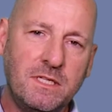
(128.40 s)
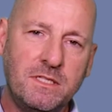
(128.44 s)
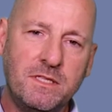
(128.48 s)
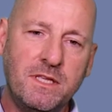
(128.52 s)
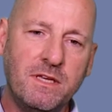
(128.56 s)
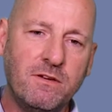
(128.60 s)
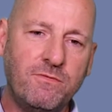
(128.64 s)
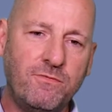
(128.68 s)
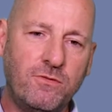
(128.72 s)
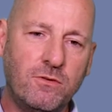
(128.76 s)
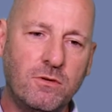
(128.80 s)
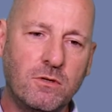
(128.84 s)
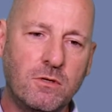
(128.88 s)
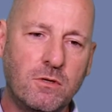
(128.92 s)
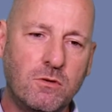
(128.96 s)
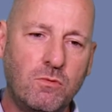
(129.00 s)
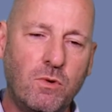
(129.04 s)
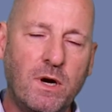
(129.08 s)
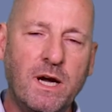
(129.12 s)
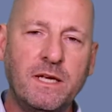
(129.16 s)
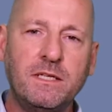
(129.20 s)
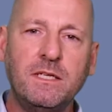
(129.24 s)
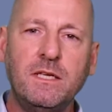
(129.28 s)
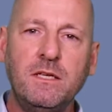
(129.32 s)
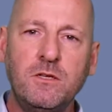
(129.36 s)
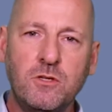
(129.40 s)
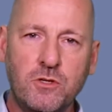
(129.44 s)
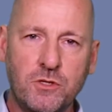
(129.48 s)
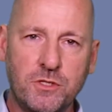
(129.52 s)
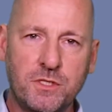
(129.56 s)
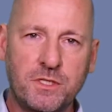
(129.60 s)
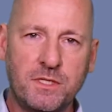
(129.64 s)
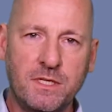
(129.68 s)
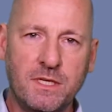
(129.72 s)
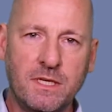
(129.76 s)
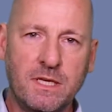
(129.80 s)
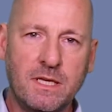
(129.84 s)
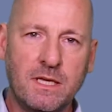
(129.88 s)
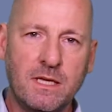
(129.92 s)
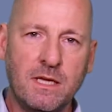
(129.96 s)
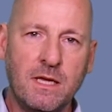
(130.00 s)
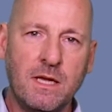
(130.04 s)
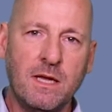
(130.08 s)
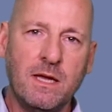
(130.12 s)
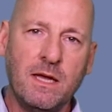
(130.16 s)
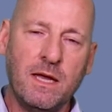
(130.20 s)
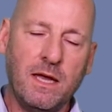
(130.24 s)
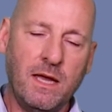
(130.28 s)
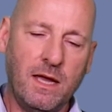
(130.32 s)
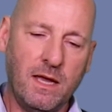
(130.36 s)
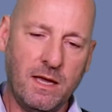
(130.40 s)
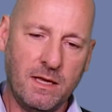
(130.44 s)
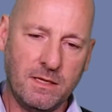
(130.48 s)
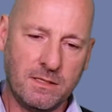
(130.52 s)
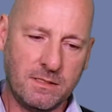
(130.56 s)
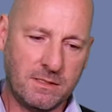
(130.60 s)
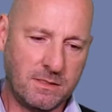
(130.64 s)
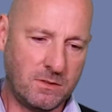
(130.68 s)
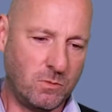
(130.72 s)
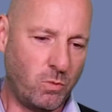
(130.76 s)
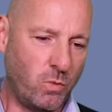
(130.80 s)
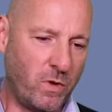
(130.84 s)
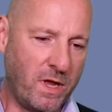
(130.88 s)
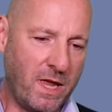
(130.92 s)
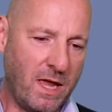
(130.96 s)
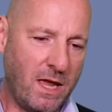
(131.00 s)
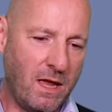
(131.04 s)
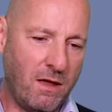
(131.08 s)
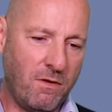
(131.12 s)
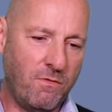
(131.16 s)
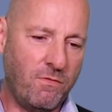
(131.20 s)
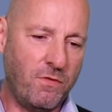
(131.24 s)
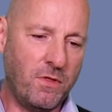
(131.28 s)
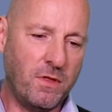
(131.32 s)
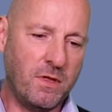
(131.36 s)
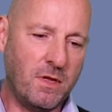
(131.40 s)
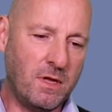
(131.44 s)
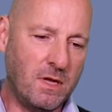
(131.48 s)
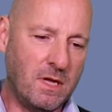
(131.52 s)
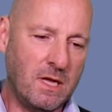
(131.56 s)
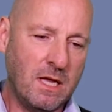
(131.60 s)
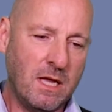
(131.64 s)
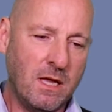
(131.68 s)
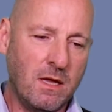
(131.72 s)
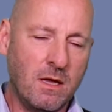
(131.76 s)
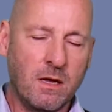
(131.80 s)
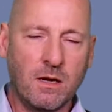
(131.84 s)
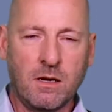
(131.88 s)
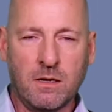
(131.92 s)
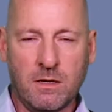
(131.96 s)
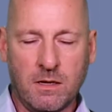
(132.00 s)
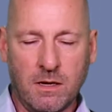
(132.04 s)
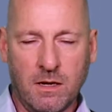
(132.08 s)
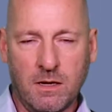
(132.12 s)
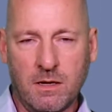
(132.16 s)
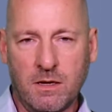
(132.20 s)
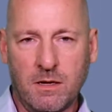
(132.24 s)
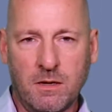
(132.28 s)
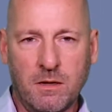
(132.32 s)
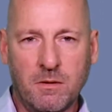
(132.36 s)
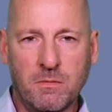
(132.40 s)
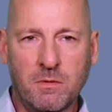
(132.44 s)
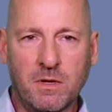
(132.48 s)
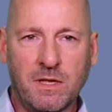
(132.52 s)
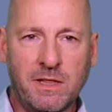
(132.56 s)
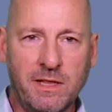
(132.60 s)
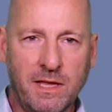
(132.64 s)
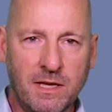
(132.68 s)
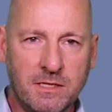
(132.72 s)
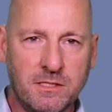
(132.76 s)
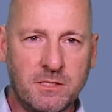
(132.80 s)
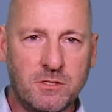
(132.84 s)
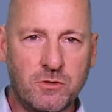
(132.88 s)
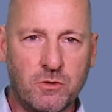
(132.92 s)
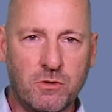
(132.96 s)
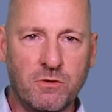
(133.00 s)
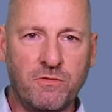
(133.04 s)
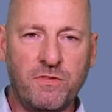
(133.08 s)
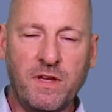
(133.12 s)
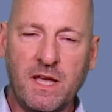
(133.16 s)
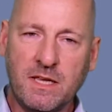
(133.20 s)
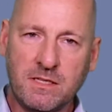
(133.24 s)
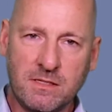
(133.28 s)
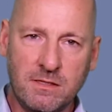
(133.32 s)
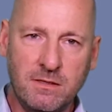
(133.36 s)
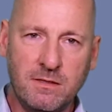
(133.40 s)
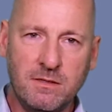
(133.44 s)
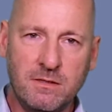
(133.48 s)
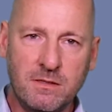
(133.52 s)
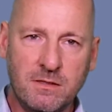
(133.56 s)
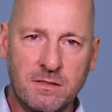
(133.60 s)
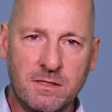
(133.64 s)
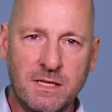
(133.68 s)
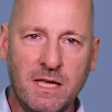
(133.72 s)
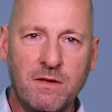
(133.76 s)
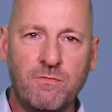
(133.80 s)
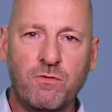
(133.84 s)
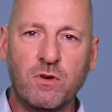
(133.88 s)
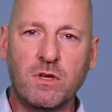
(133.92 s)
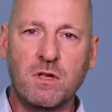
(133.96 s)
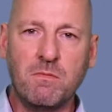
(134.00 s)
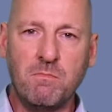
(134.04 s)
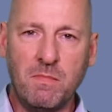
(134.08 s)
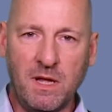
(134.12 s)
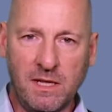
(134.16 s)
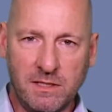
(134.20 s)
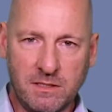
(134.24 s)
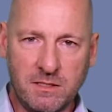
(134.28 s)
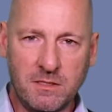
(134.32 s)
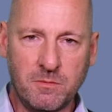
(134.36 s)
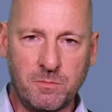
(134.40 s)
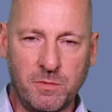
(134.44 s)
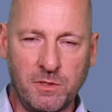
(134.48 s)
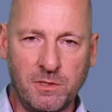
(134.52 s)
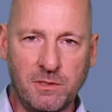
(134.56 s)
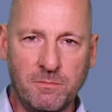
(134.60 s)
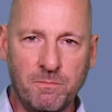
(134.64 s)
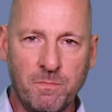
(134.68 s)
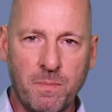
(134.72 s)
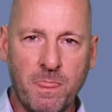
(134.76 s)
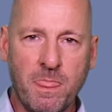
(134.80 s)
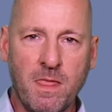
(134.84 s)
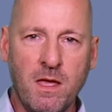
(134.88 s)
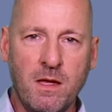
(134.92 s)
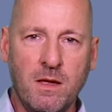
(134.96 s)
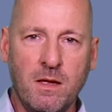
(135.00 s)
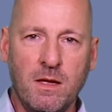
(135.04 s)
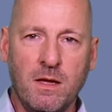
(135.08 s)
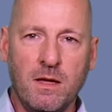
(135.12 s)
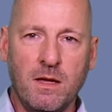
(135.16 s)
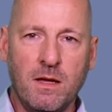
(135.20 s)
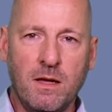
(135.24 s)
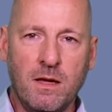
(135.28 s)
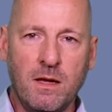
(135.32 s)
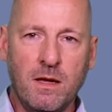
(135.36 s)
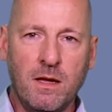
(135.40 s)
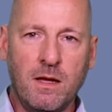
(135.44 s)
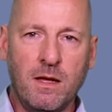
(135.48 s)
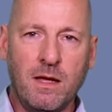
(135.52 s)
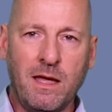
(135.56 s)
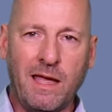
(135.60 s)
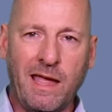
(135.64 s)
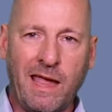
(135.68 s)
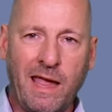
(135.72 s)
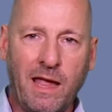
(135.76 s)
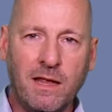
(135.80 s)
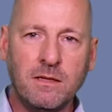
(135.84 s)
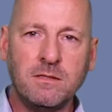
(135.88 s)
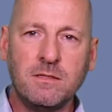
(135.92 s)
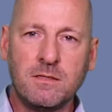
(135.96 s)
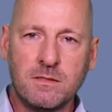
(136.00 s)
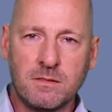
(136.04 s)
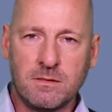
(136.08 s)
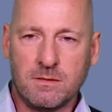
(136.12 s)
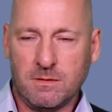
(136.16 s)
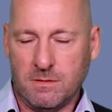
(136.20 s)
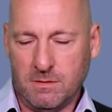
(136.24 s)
is therefore quite interesting, as we have the cluster of excellence, Africa Multiple, and